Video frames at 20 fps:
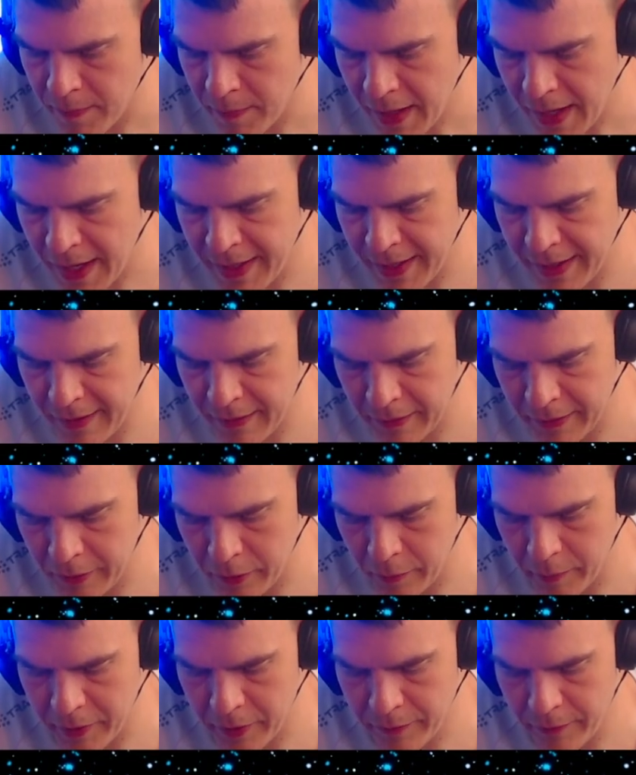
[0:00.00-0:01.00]
Adding a little
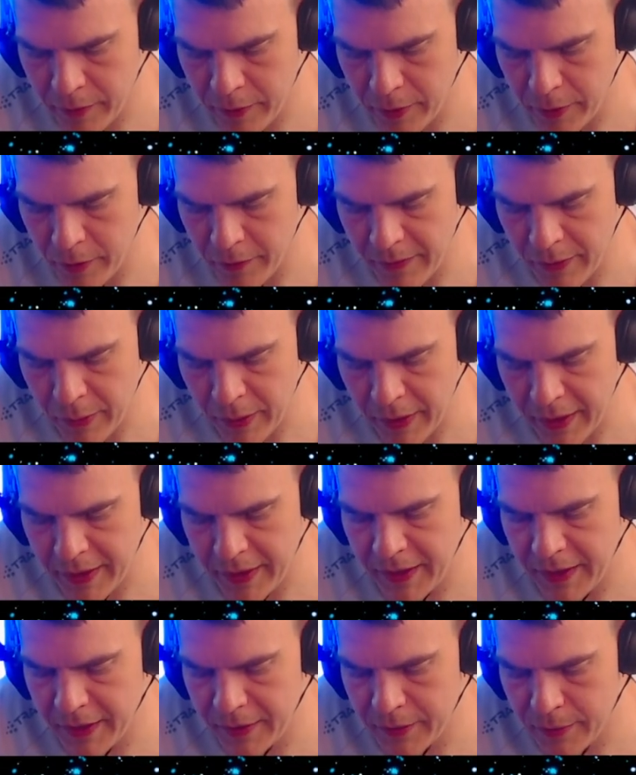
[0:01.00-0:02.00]
bit of hue
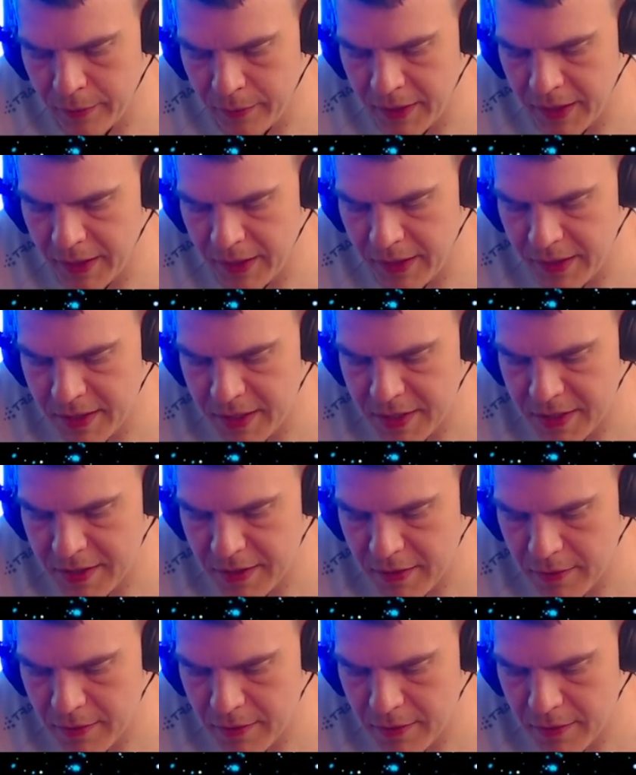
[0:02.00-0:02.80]
variety to these